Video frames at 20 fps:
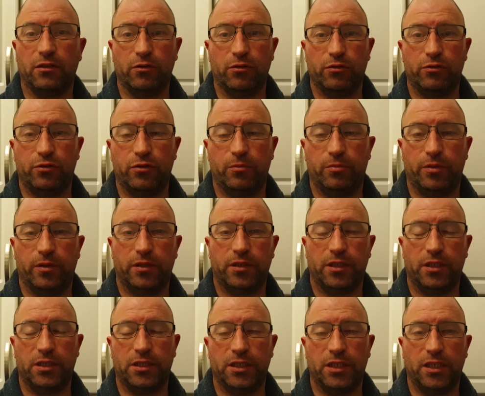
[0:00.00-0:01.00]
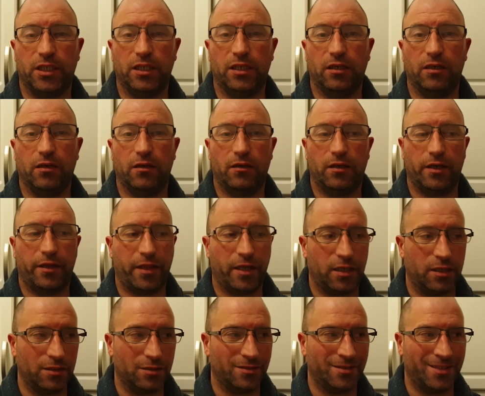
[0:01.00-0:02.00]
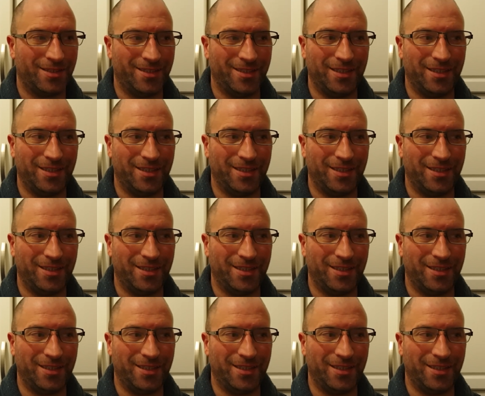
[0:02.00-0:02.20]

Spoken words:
YouTube, to see, I think it's